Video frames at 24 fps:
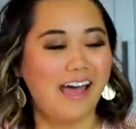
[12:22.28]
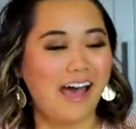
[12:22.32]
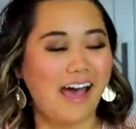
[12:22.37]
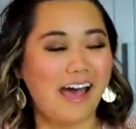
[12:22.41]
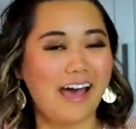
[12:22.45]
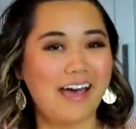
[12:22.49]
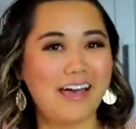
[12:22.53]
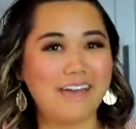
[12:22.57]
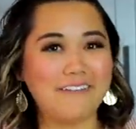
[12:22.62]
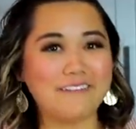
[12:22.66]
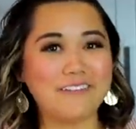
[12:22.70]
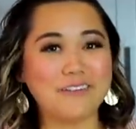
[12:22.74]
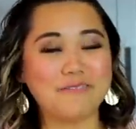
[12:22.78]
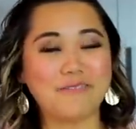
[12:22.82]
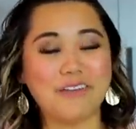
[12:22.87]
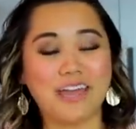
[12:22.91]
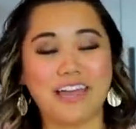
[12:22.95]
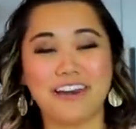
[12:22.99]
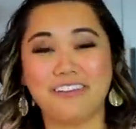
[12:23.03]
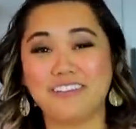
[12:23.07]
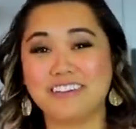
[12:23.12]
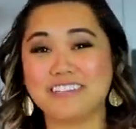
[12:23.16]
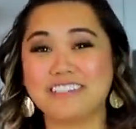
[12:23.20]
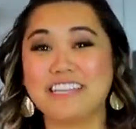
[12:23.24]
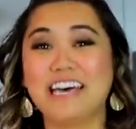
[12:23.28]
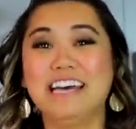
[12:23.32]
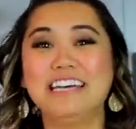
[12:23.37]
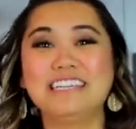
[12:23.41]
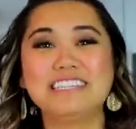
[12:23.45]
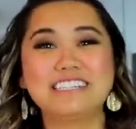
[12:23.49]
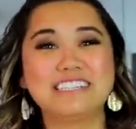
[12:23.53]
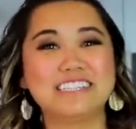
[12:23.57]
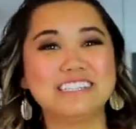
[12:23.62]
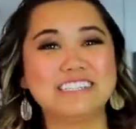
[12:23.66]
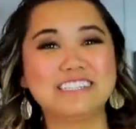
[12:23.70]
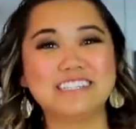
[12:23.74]
But anyways,
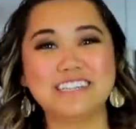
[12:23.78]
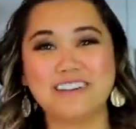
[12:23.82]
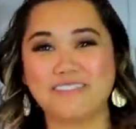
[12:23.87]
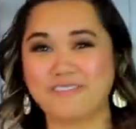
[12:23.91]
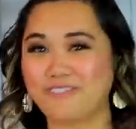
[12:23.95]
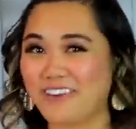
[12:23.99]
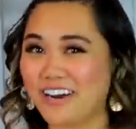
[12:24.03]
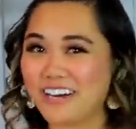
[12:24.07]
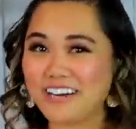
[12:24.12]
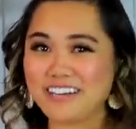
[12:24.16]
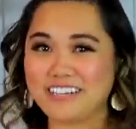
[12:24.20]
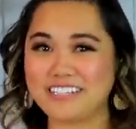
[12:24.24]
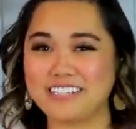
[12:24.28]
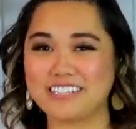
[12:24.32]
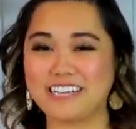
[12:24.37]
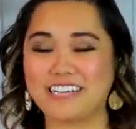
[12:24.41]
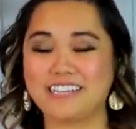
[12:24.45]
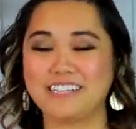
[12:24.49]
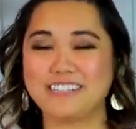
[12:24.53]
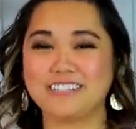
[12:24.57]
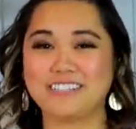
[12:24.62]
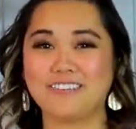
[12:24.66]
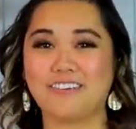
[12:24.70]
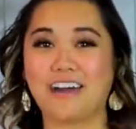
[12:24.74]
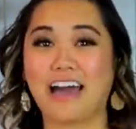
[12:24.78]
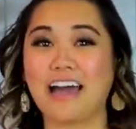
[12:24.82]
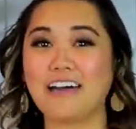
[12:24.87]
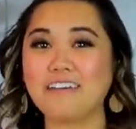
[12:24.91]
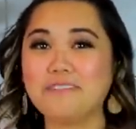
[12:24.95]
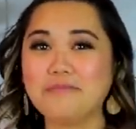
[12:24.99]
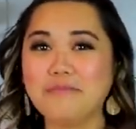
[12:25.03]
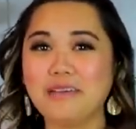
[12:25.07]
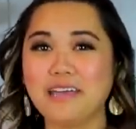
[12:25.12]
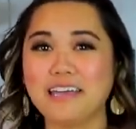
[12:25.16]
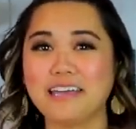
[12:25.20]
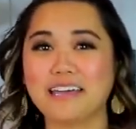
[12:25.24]
let's just jump right into how
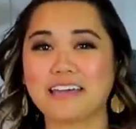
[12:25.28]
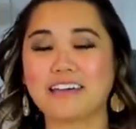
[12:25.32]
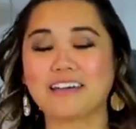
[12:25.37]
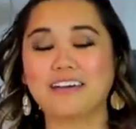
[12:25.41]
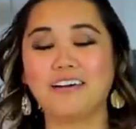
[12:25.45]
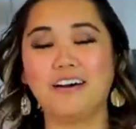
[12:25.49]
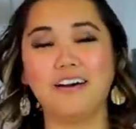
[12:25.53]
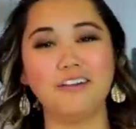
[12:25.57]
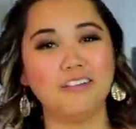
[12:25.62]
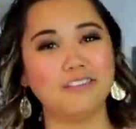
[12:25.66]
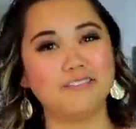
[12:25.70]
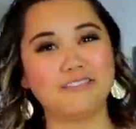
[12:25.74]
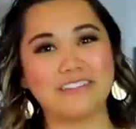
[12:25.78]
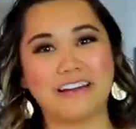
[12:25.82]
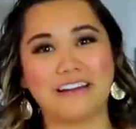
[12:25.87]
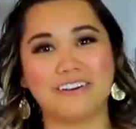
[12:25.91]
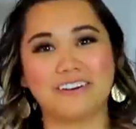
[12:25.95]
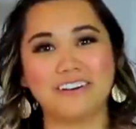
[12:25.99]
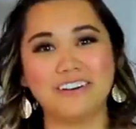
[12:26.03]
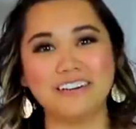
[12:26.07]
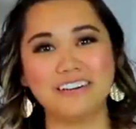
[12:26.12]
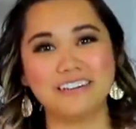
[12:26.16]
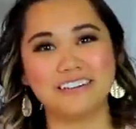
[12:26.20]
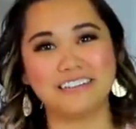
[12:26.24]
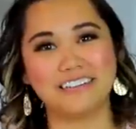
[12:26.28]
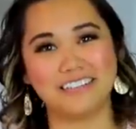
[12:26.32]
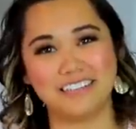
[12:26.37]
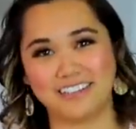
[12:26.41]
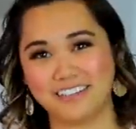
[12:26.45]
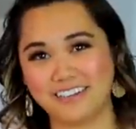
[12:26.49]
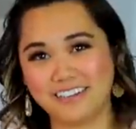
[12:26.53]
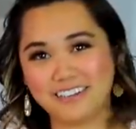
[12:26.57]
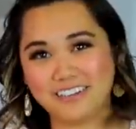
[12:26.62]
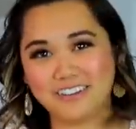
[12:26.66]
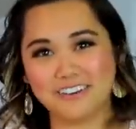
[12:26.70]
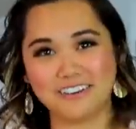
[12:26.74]
to make cauliflower
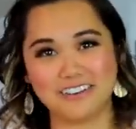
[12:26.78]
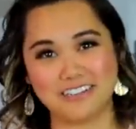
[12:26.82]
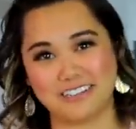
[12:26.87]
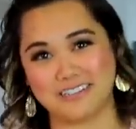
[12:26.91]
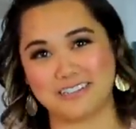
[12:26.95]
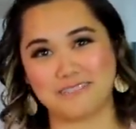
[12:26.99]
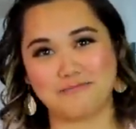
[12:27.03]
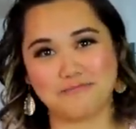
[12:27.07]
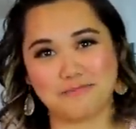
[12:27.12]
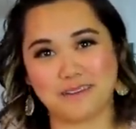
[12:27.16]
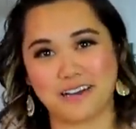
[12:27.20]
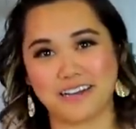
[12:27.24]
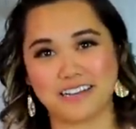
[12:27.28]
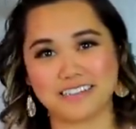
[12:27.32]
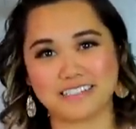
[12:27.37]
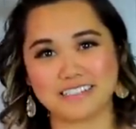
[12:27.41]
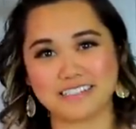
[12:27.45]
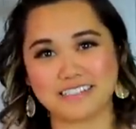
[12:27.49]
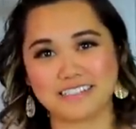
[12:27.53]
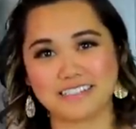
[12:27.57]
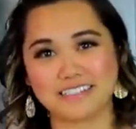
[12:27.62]
in your Instant Pot.